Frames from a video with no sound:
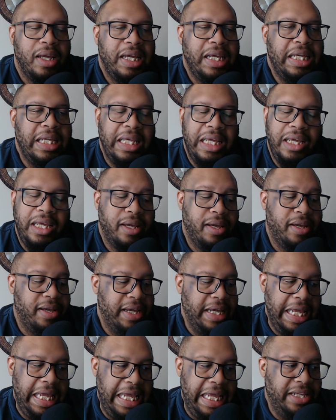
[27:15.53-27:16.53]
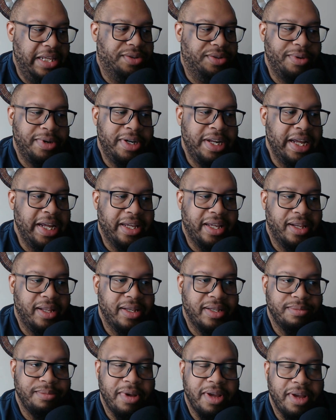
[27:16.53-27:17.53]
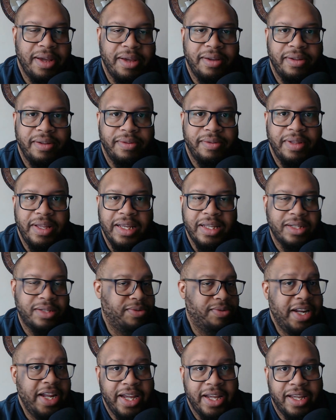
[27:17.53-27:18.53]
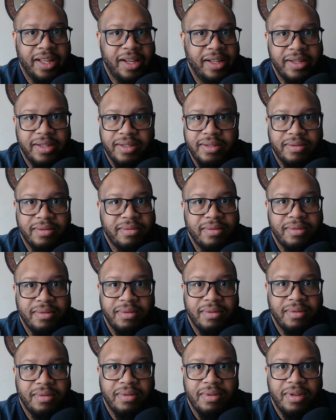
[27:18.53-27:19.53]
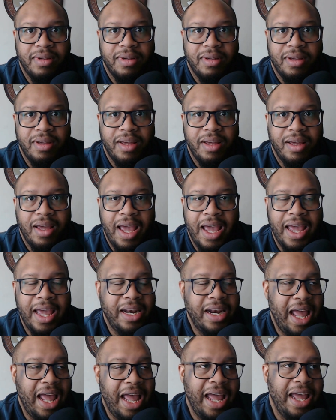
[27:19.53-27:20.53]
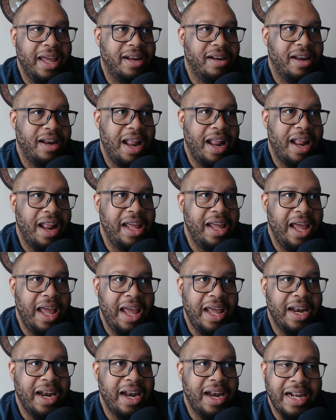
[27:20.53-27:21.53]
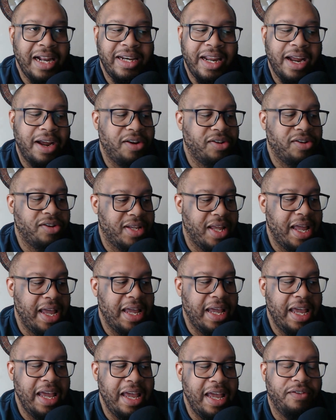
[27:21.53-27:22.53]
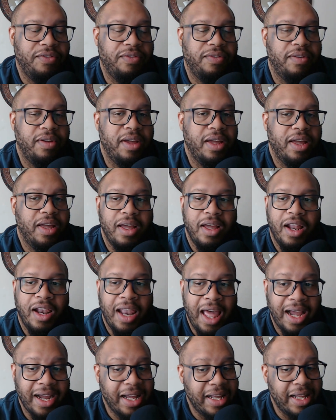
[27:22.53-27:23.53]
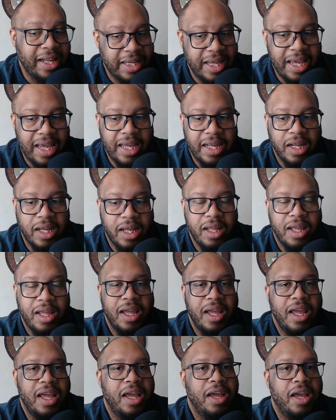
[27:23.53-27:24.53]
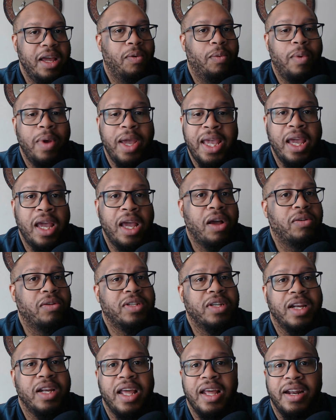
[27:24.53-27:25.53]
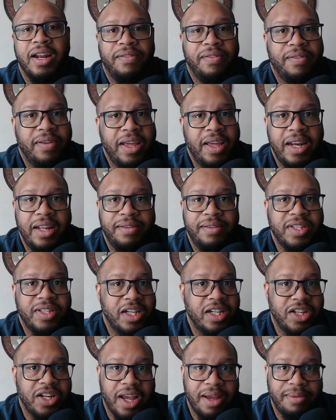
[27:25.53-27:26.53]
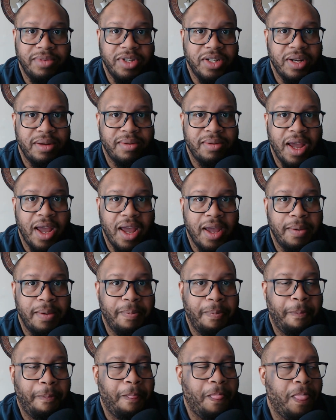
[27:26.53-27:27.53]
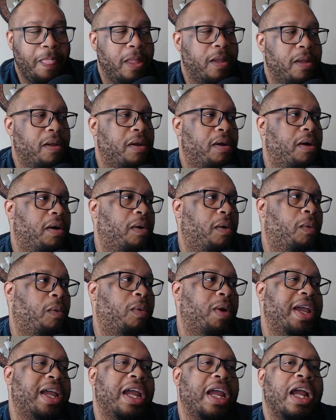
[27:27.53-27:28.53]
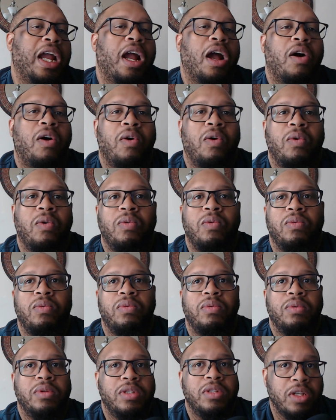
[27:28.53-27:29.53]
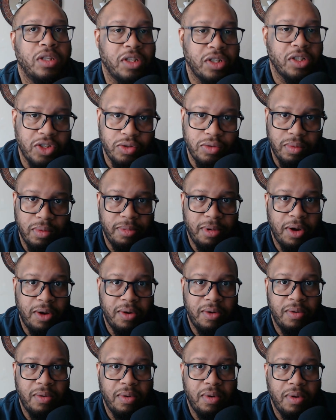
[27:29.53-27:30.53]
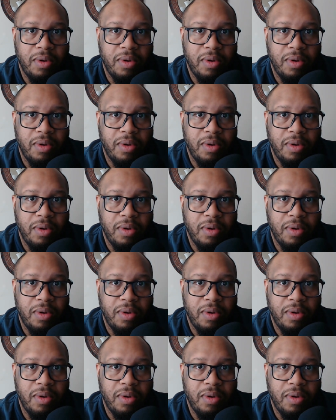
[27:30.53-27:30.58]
It, it's ridiculous, man. It's ridiculous. And and and I dare say, if like I said, we can go to the NF, NFC Championship game, we can go to the Super Bowl.